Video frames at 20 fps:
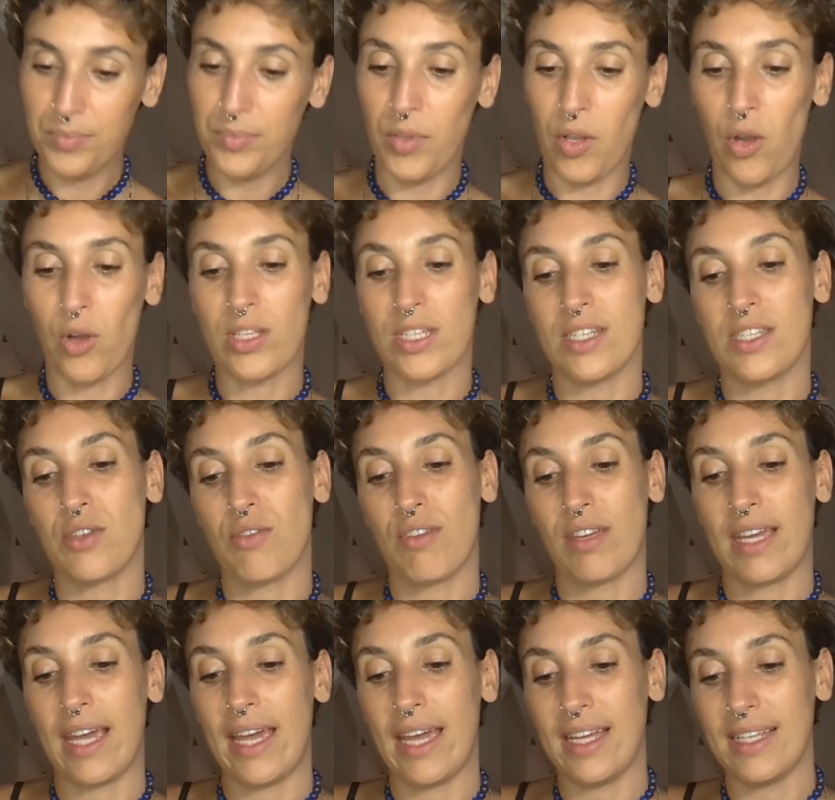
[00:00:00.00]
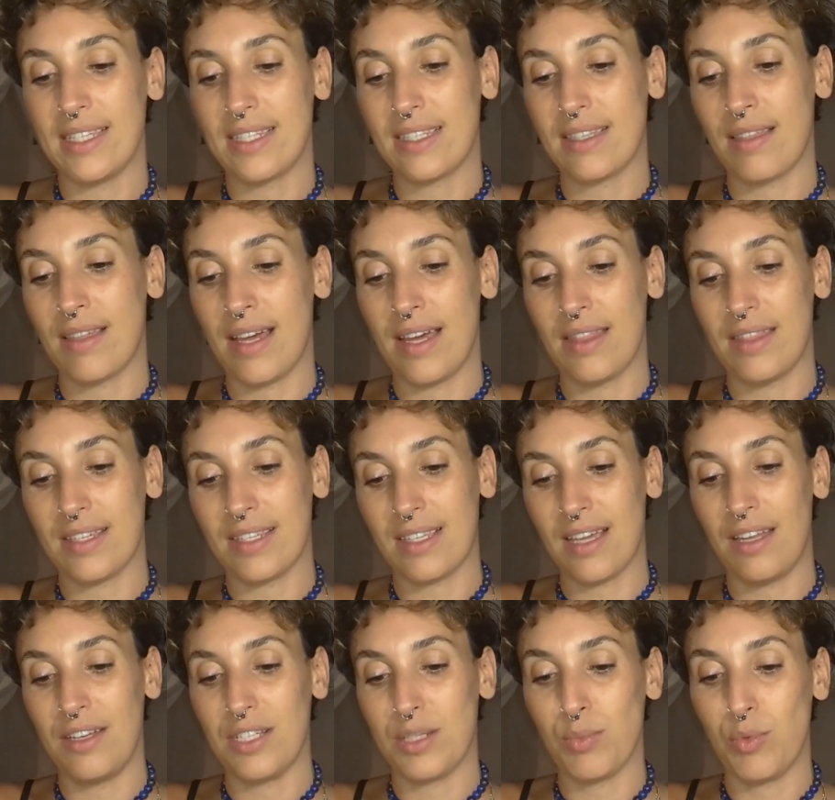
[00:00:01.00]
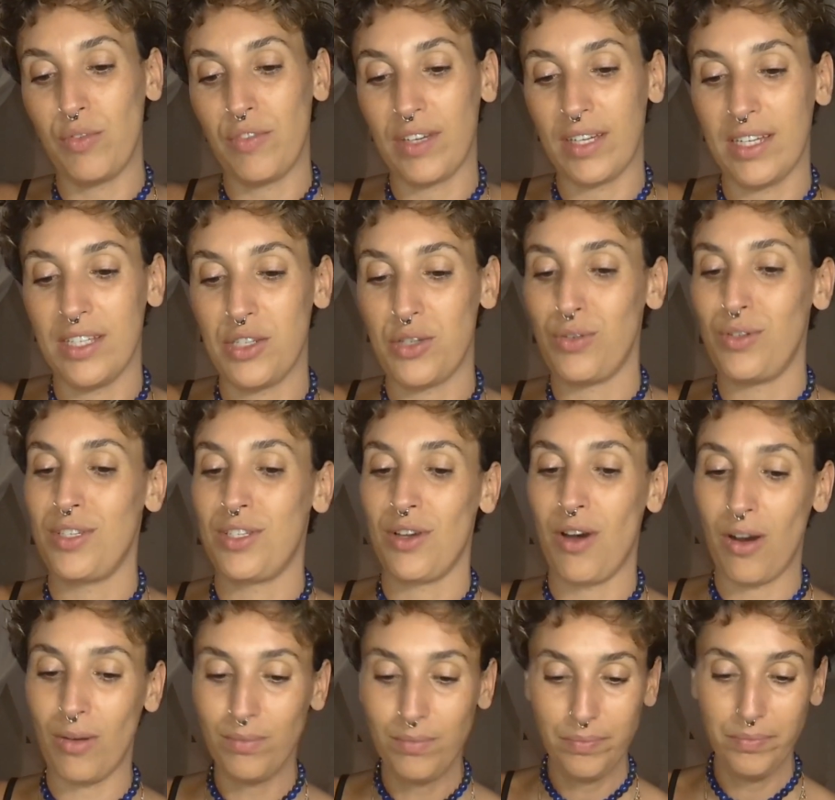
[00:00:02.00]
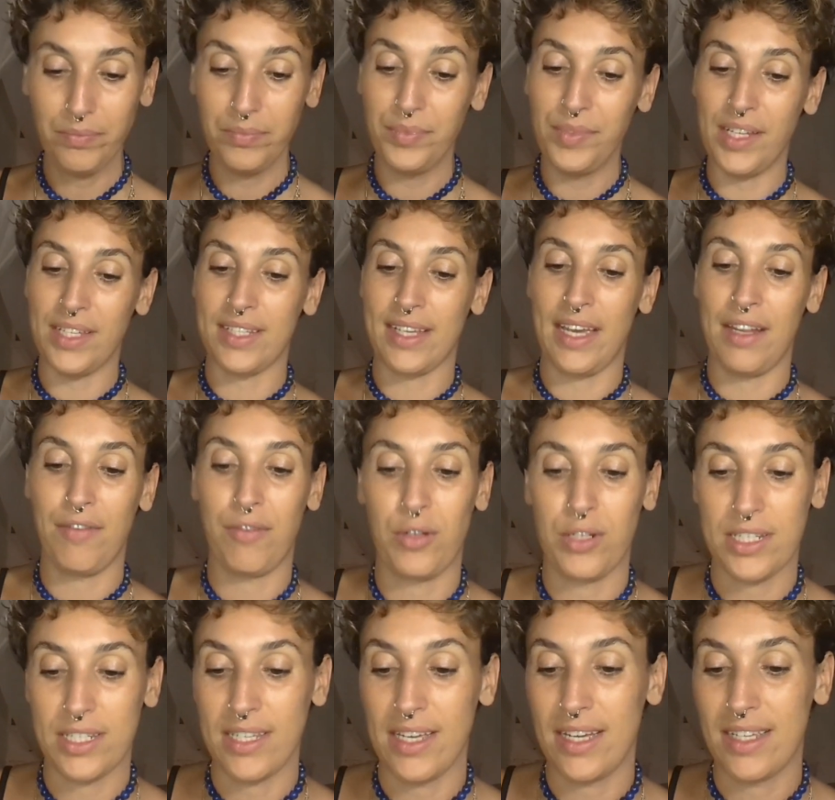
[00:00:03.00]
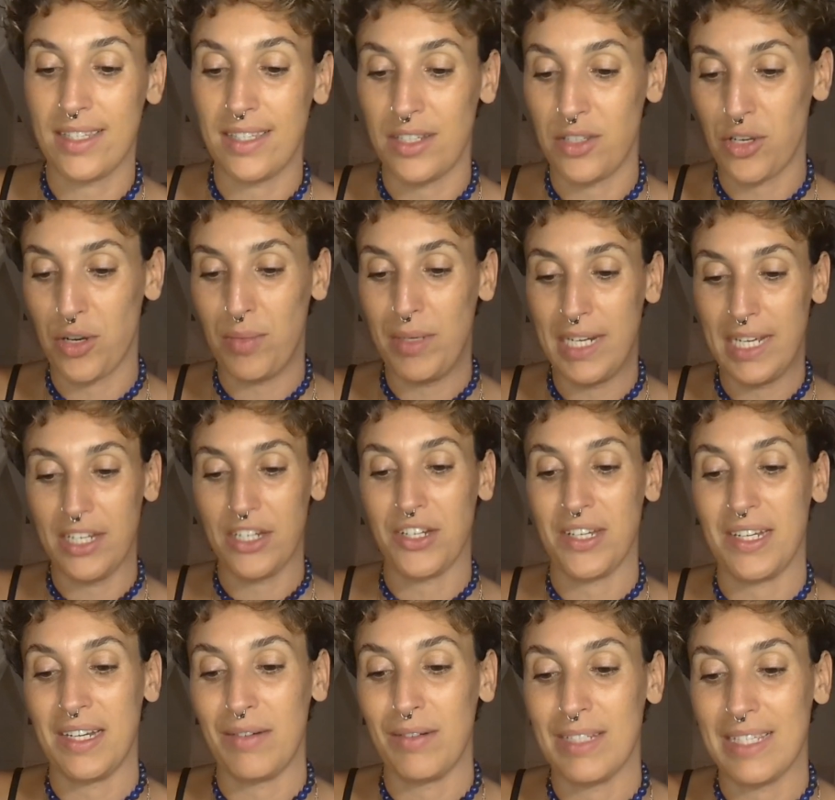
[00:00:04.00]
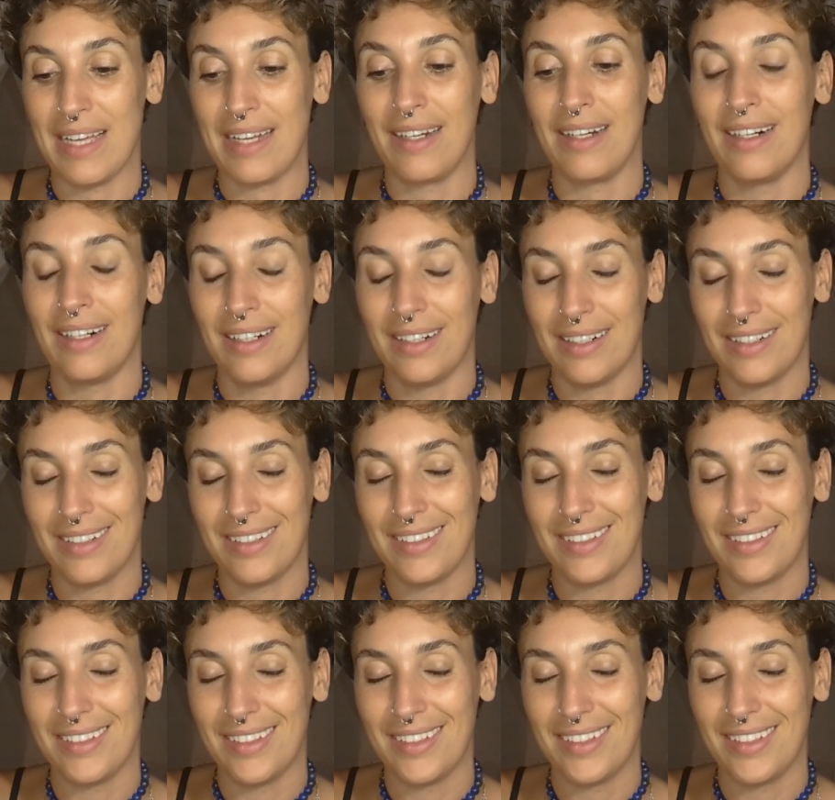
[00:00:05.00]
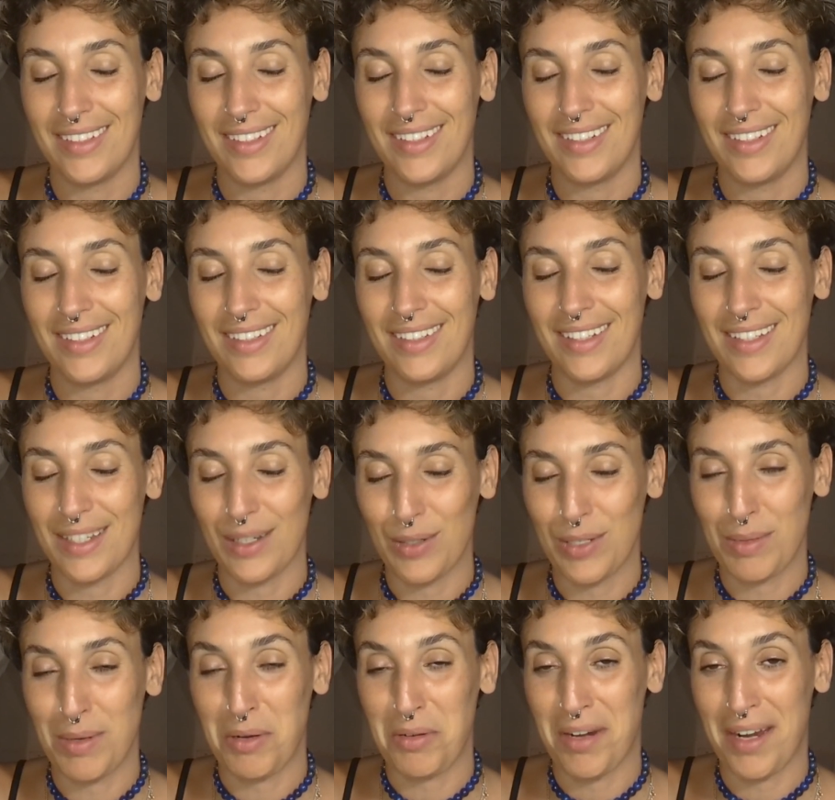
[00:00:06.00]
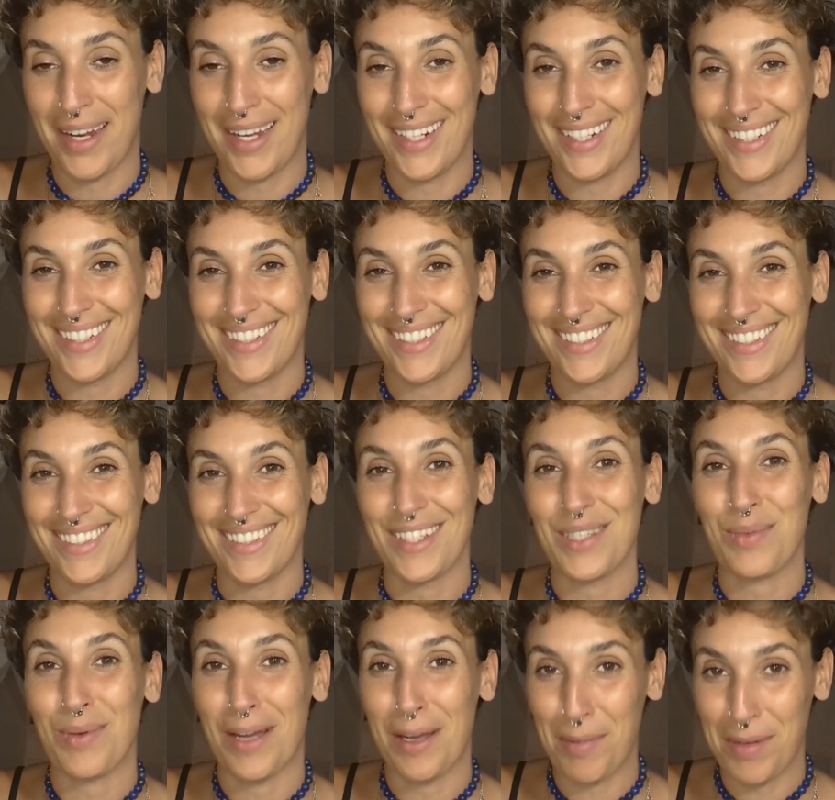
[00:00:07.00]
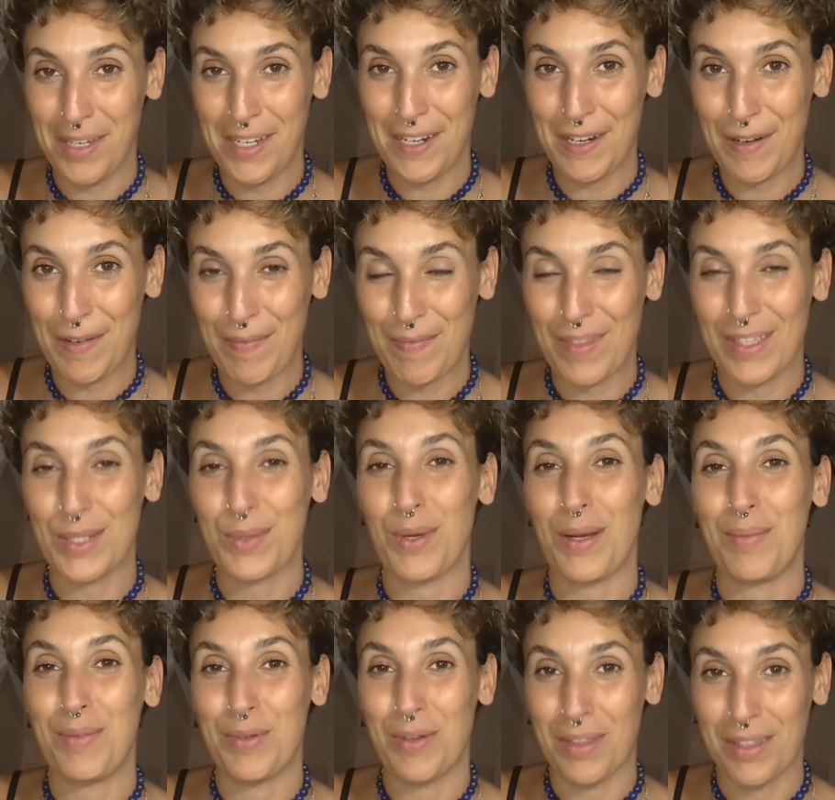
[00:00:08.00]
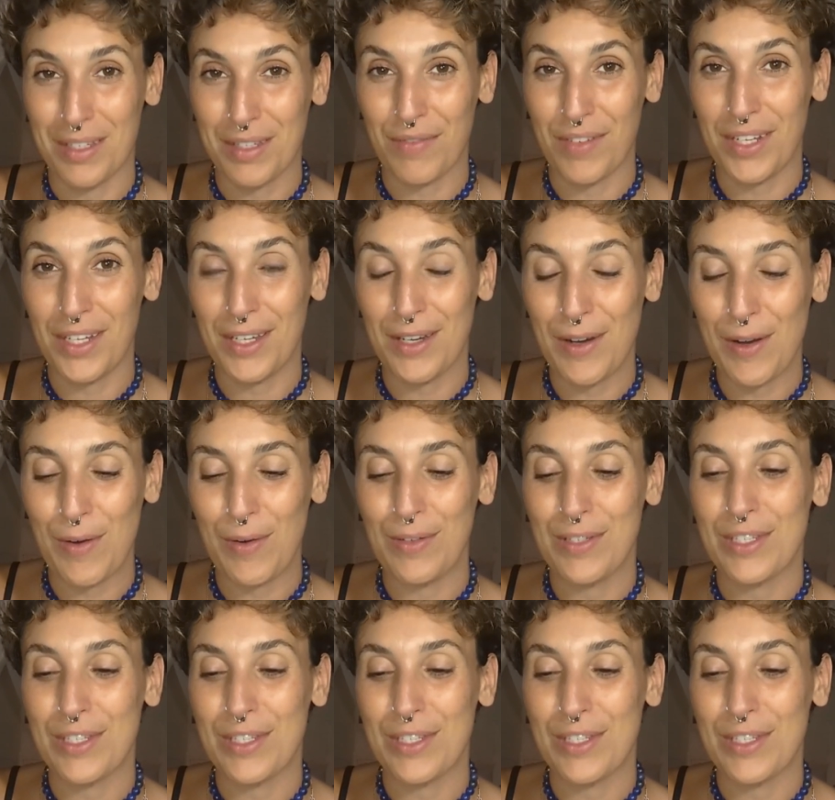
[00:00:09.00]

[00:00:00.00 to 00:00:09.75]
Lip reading: looked into the gates that the sun is moving into, and saw it's gate 46, determination. I was like, oh, that sounds about right. That's why I'm here. That's why I'm doing this video.